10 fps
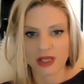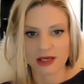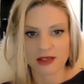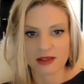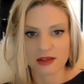
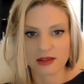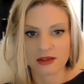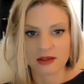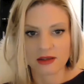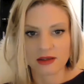that.
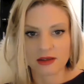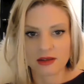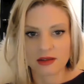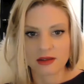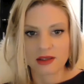
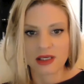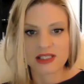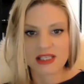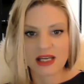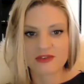
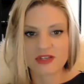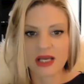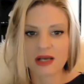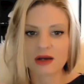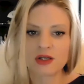Instead of
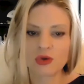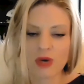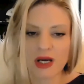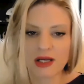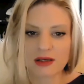saying, you know
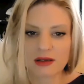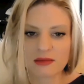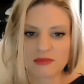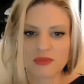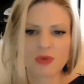what,
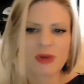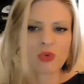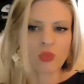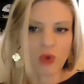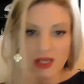no
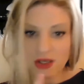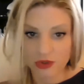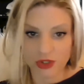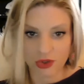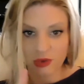matter what
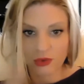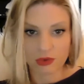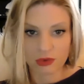you do,